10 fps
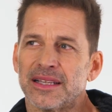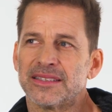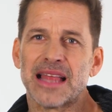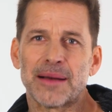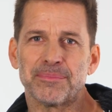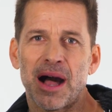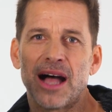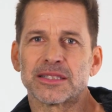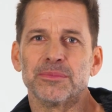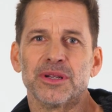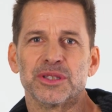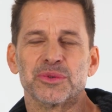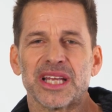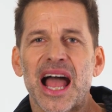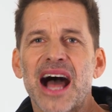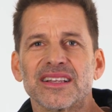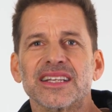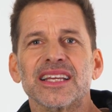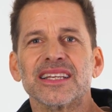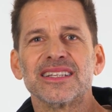is that possible in
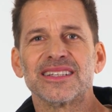reality?